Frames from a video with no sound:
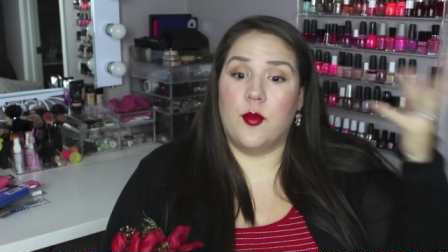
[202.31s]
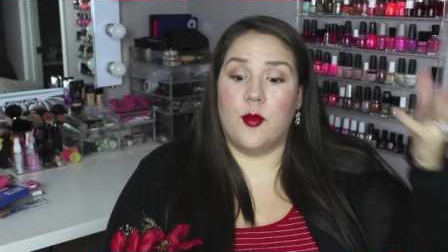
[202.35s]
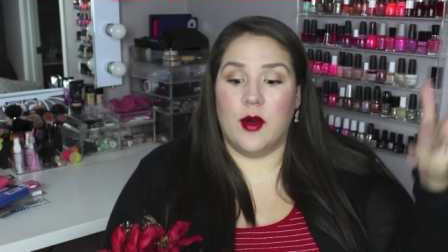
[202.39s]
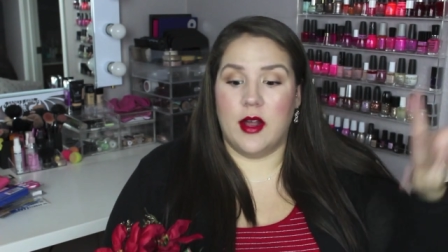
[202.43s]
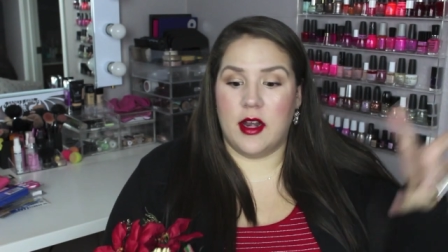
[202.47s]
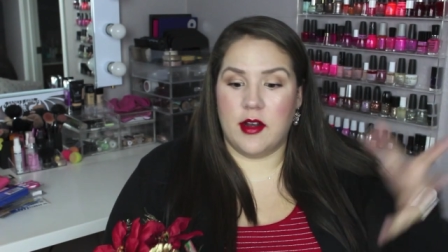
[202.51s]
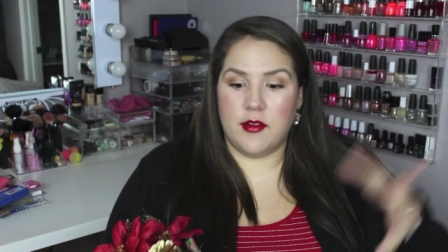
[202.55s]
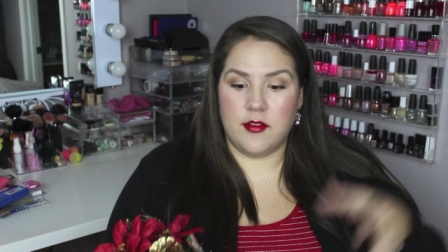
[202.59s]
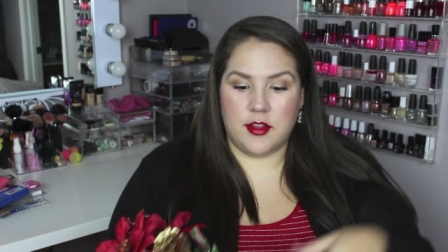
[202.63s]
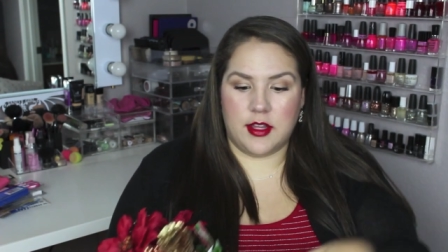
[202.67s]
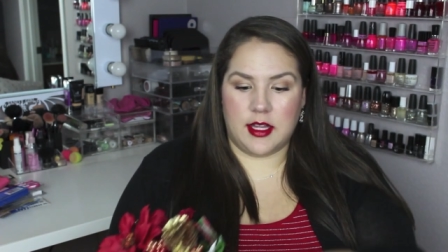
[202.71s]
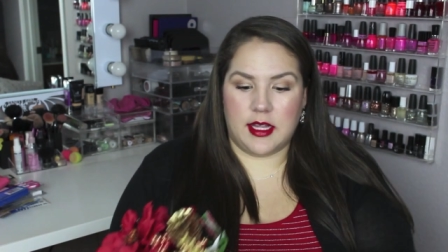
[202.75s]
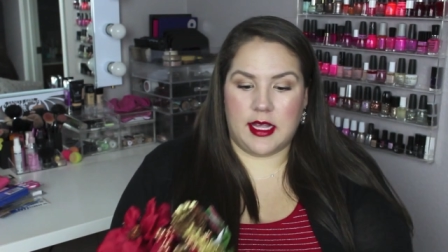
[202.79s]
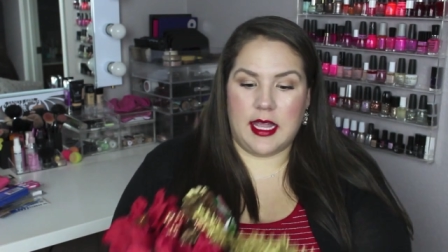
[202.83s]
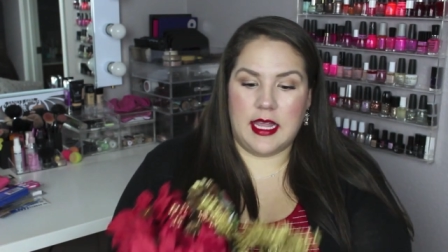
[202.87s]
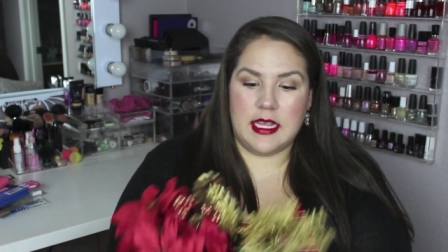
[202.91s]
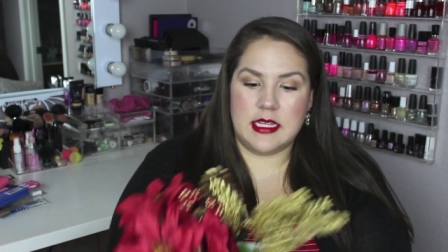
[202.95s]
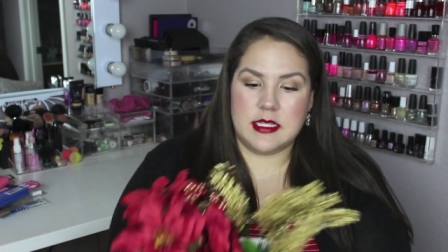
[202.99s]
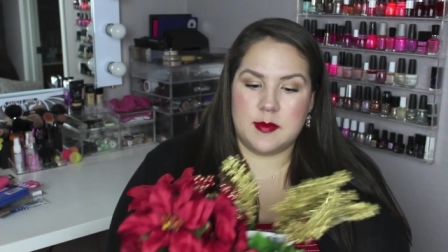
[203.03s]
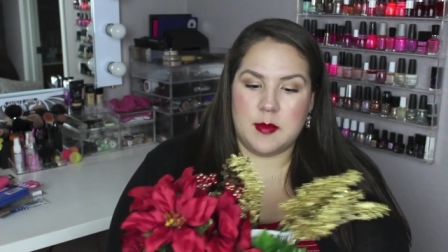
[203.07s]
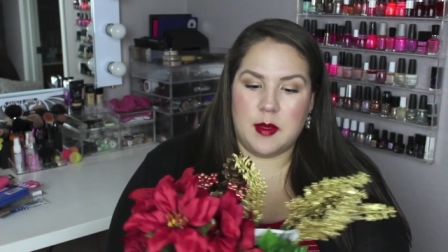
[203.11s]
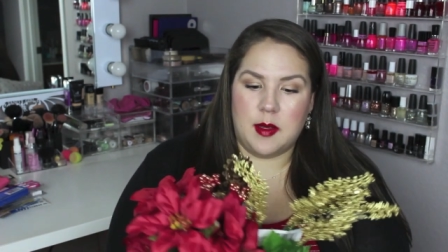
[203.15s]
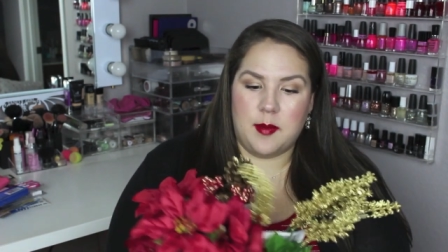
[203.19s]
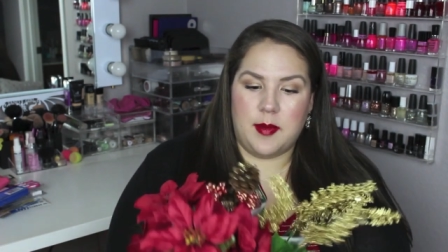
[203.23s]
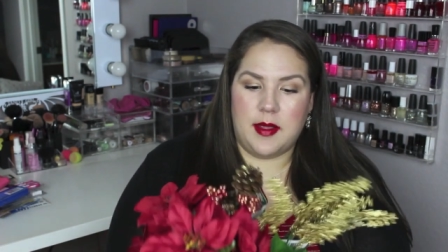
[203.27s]
whatever the
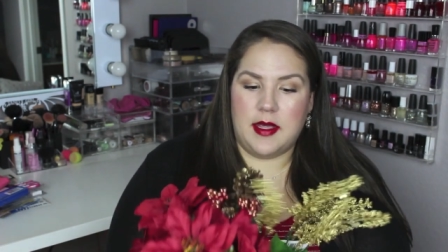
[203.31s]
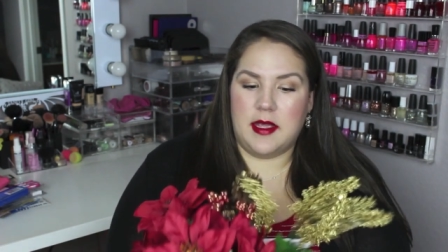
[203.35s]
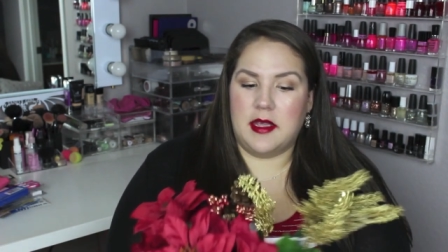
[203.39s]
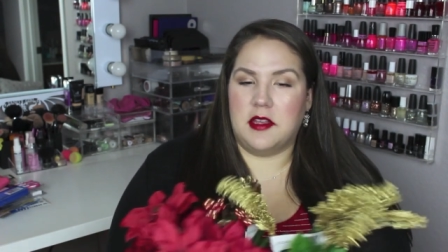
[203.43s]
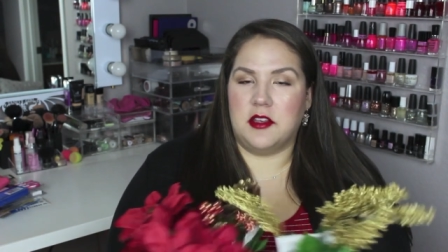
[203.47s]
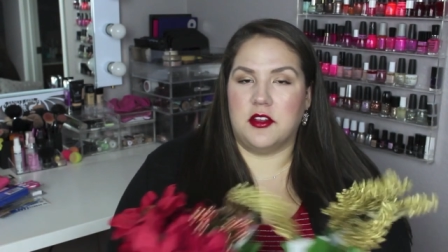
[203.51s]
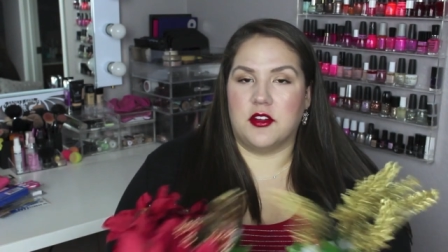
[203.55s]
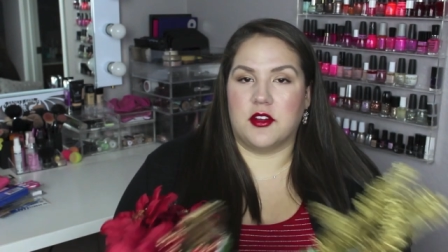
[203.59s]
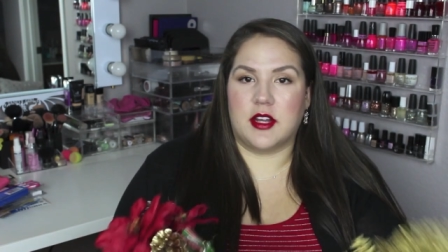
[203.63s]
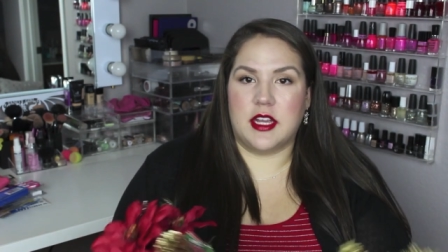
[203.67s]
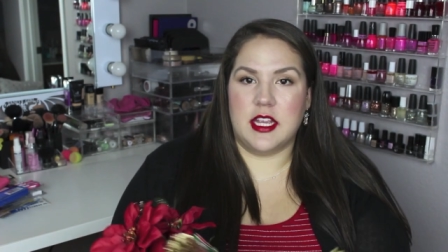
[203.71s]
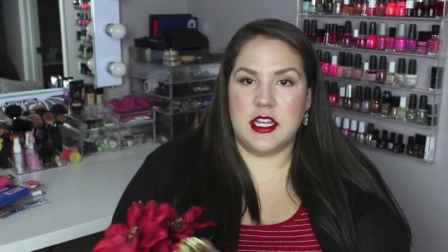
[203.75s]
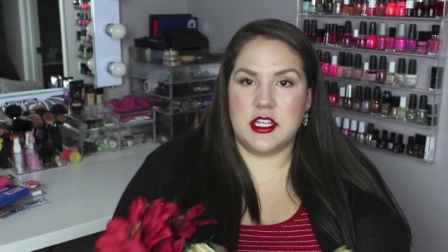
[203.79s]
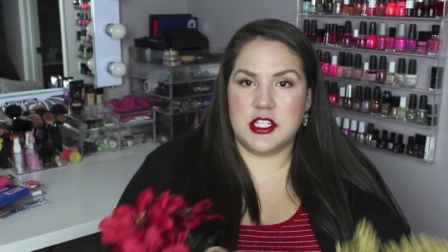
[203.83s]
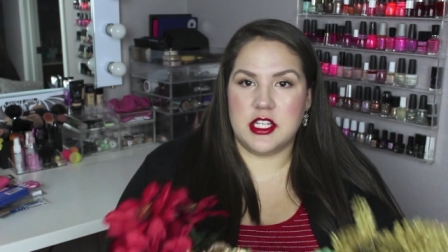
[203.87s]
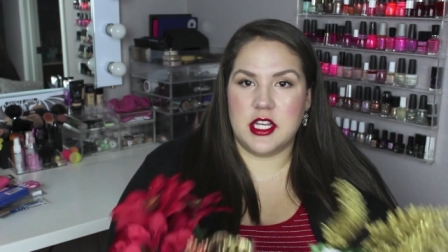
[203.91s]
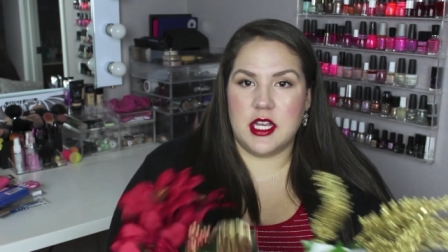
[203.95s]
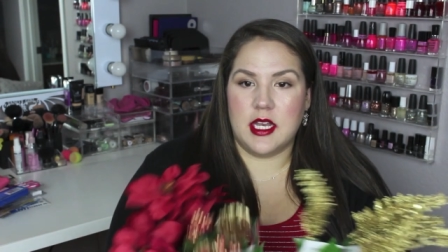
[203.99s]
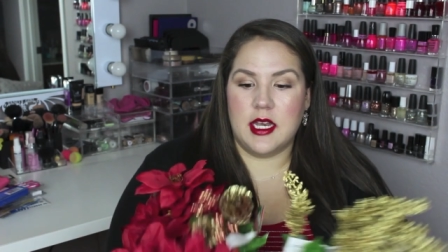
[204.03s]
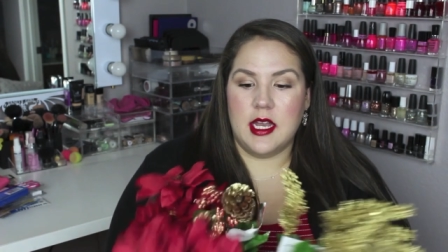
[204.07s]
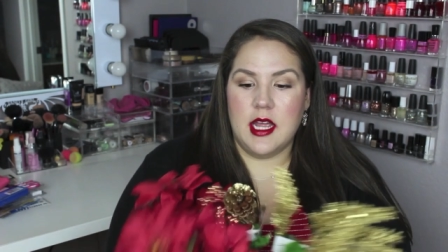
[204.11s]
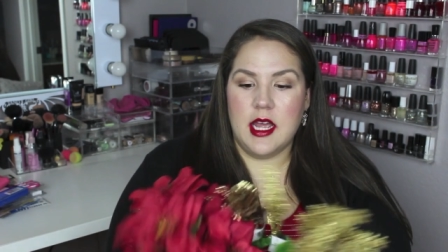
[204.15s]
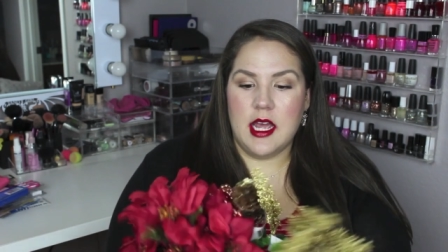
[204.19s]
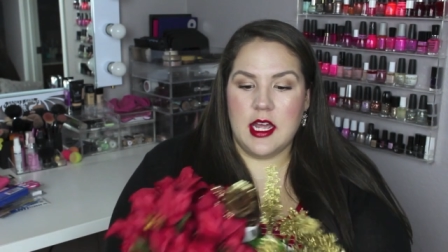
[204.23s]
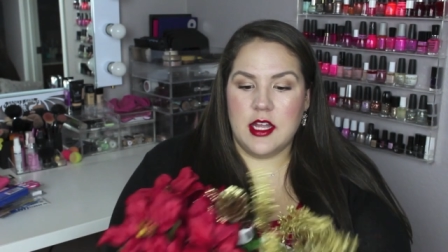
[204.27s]
case may be in your
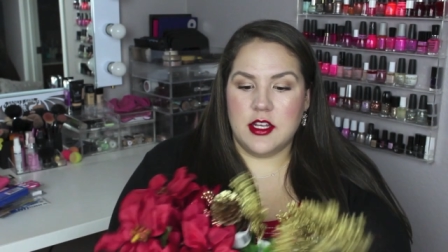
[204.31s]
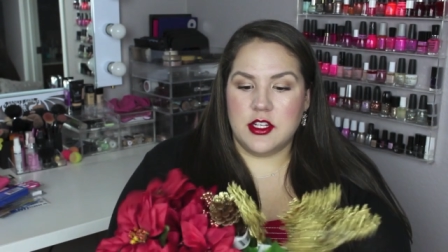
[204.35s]
kitchen.